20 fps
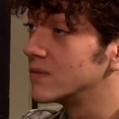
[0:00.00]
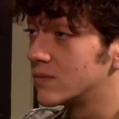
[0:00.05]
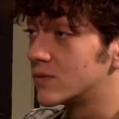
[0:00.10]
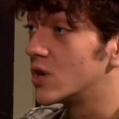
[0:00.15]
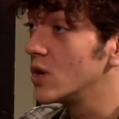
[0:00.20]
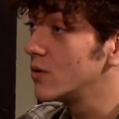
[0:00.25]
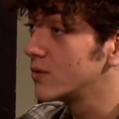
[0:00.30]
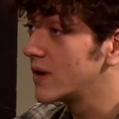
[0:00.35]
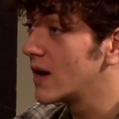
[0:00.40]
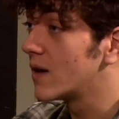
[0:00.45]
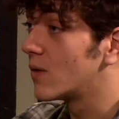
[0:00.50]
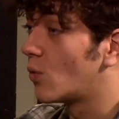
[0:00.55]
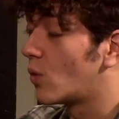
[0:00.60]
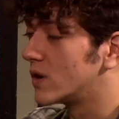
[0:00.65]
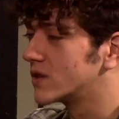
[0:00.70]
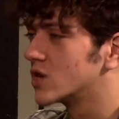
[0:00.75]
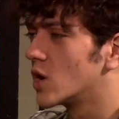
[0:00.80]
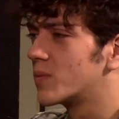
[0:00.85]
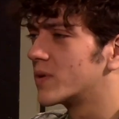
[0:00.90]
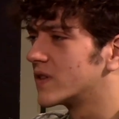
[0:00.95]
two. Yeah,
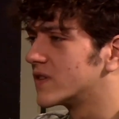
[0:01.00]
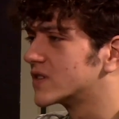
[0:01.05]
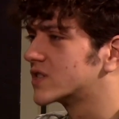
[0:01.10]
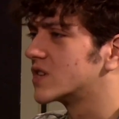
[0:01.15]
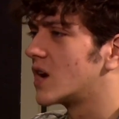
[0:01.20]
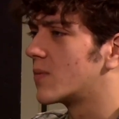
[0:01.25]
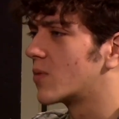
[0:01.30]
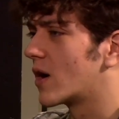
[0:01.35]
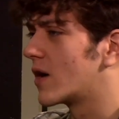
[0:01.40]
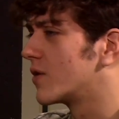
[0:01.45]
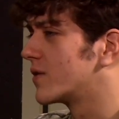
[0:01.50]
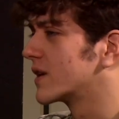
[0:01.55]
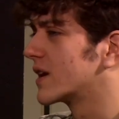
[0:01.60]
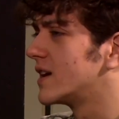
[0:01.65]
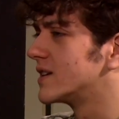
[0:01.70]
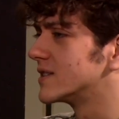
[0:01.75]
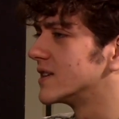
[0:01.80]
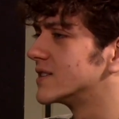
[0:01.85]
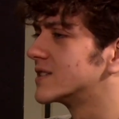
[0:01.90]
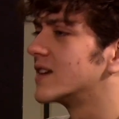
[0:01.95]
one's open in the summer. I don't think it
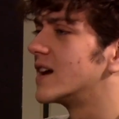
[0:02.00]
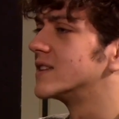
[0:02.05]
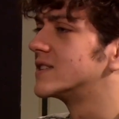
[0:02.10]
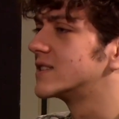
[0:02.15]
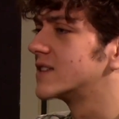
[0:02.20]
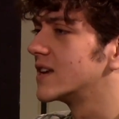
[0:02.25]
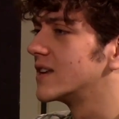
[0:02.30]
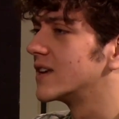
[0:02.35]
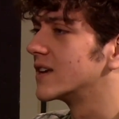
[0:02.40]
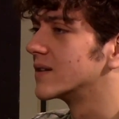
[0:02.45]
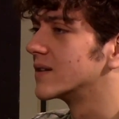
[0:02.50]
has inside seating,